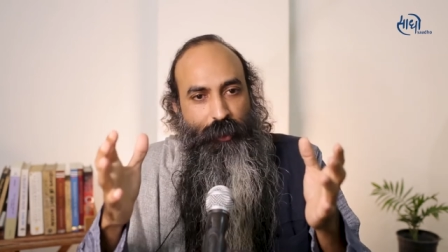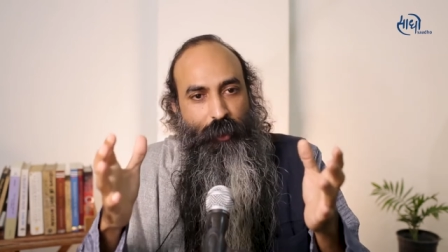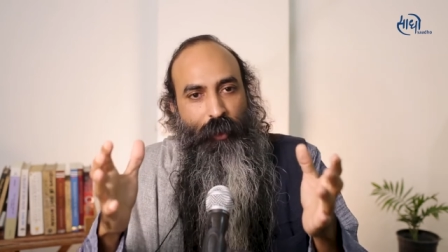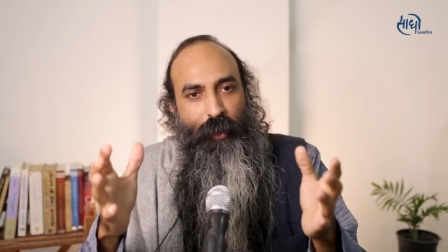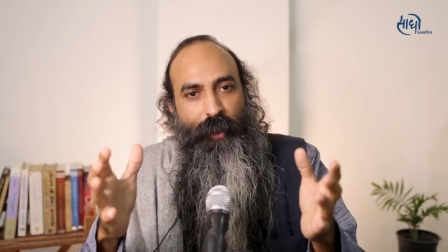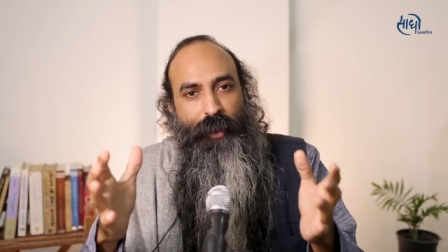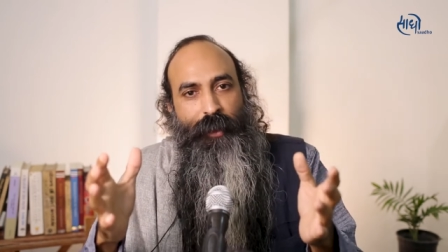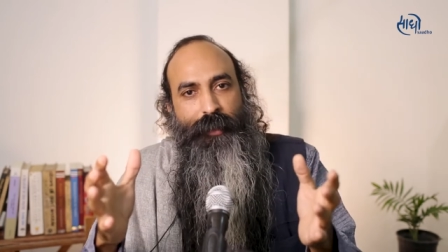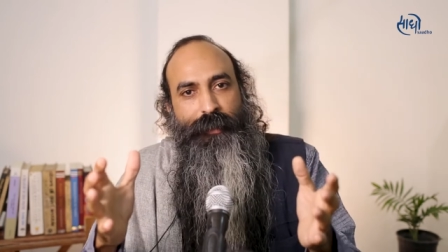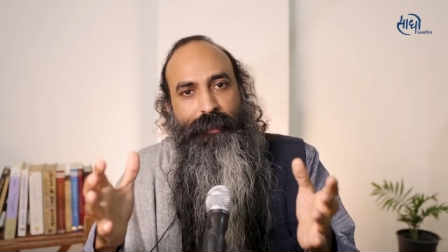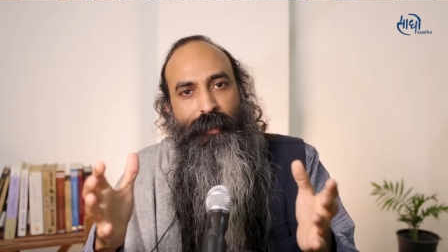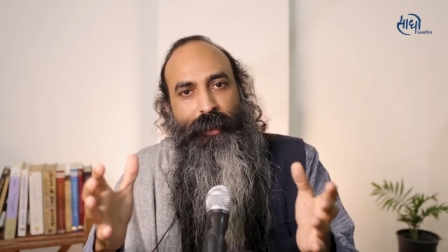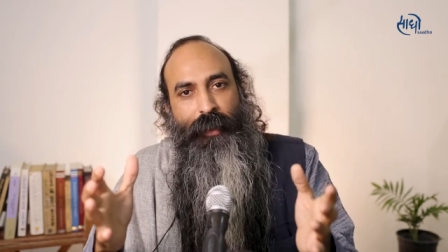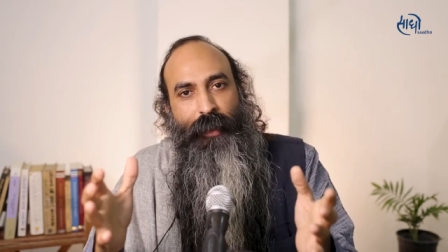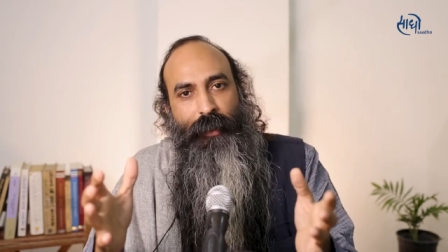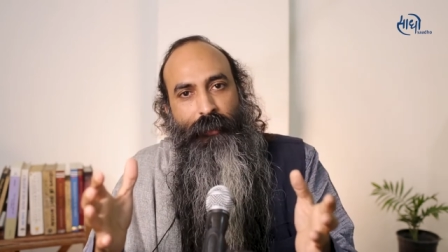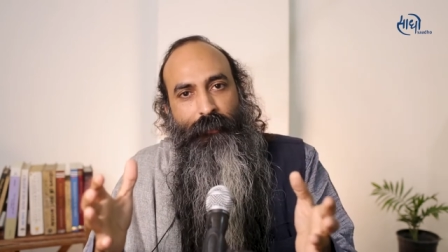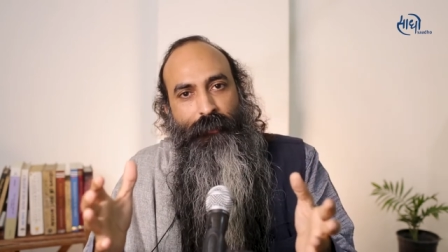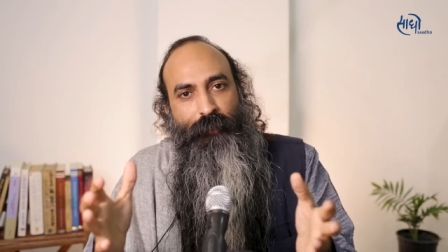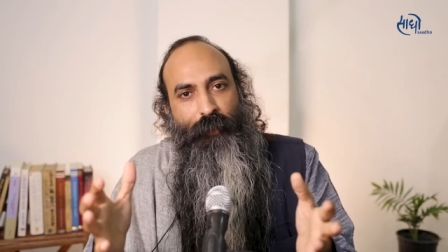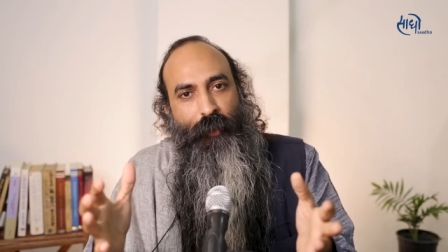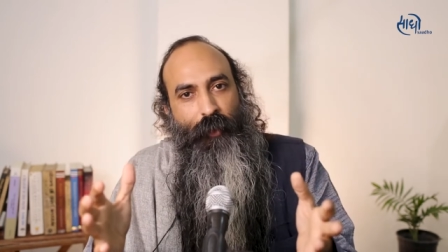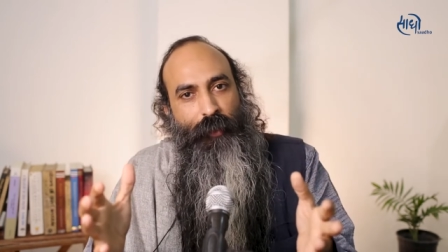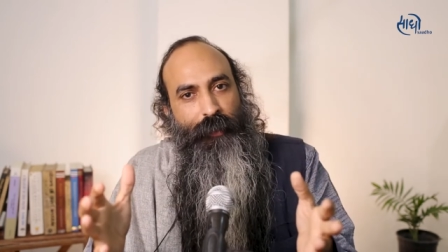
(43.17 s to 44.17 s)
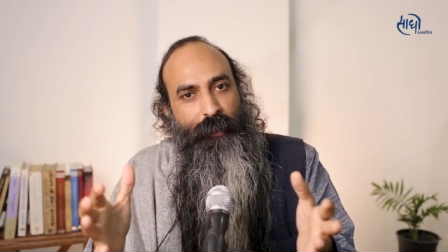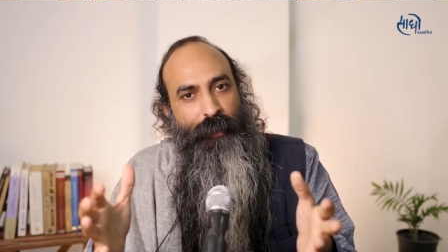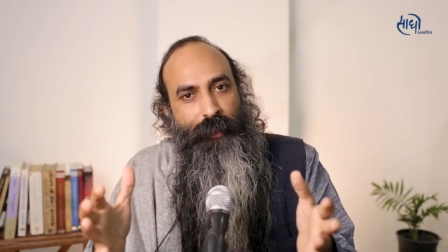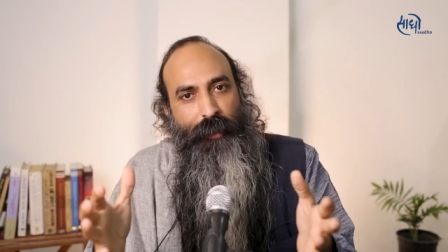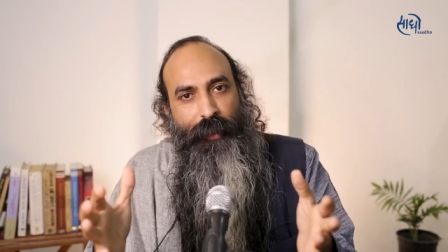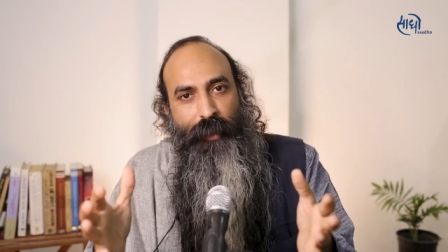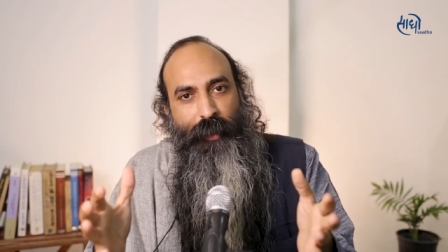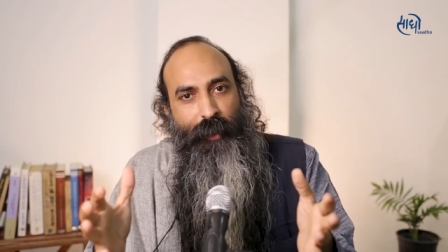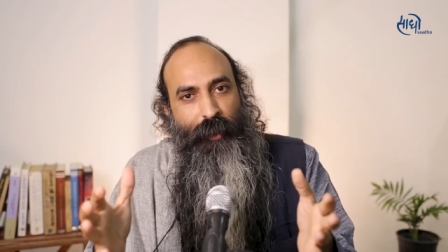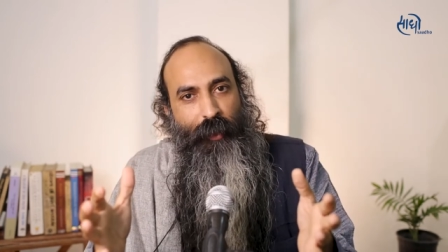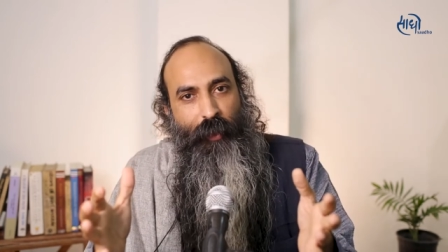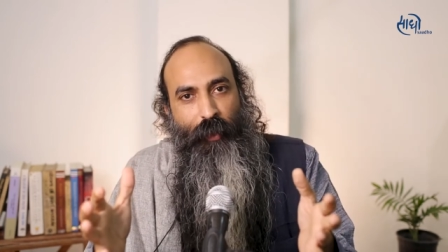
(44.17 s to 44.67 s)
all his love on,
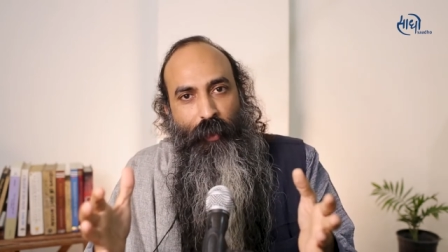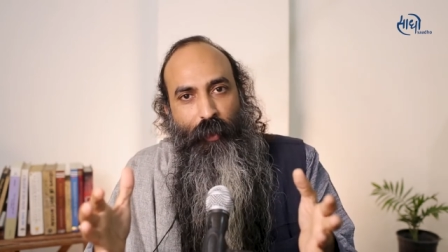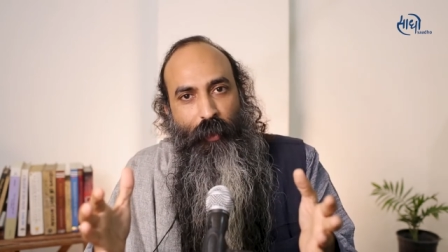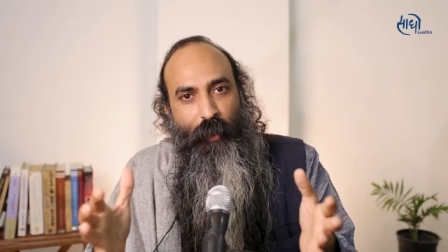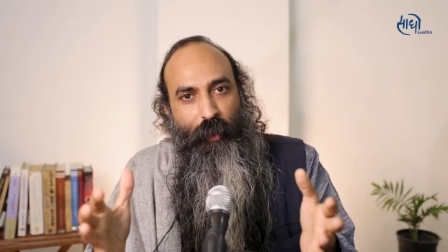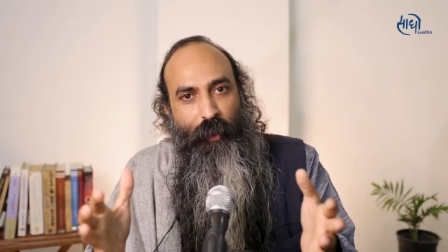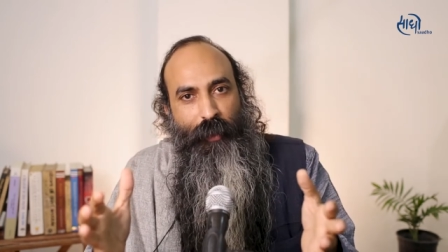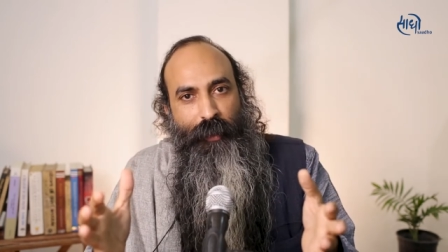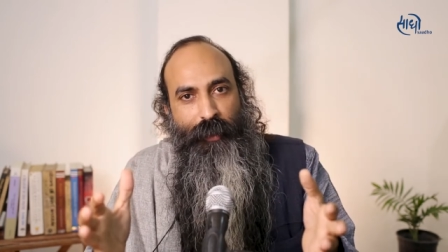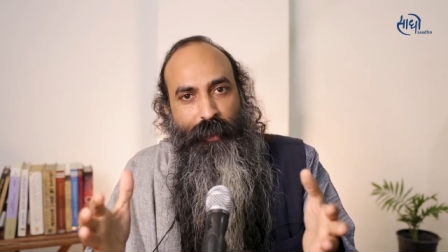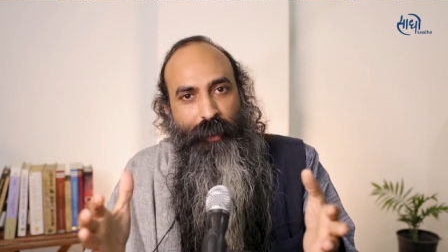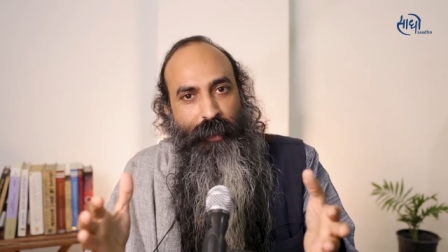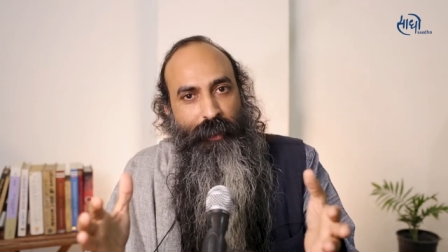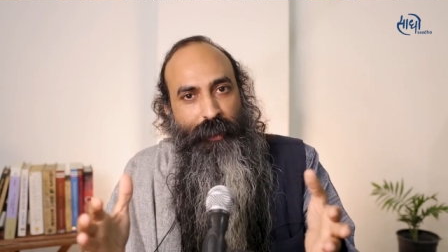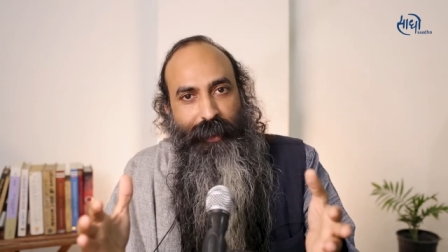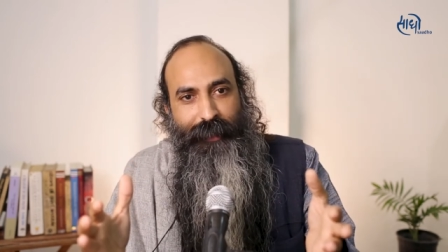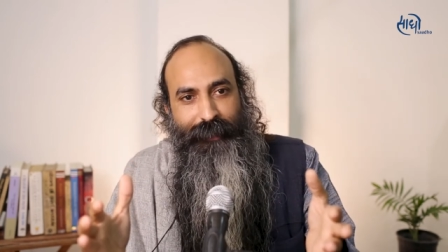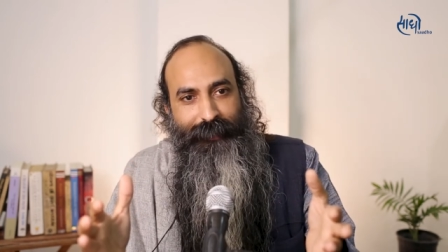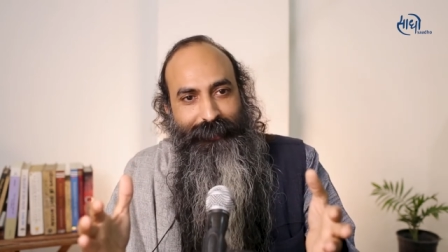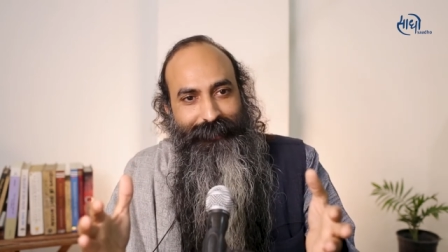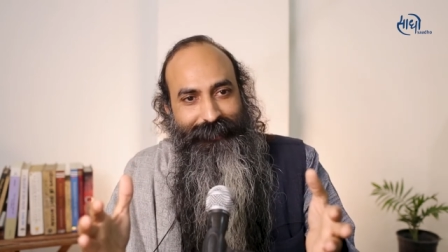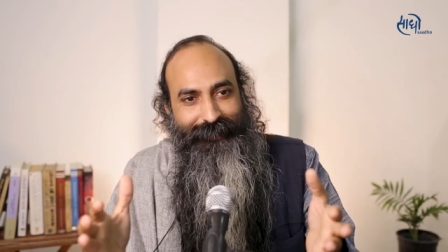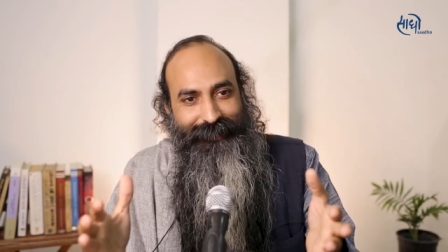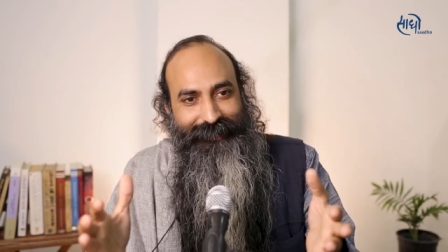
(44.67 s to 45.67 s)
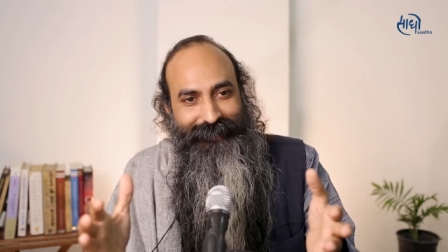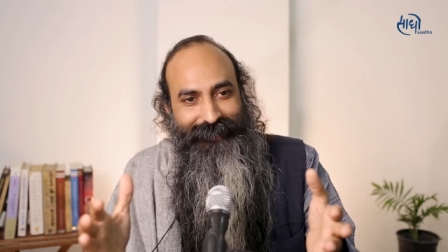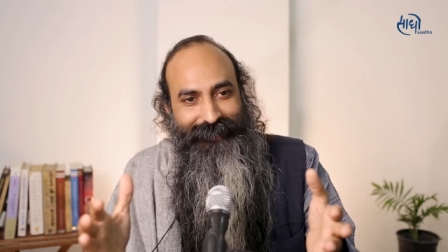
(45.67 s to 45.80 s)
on Naren.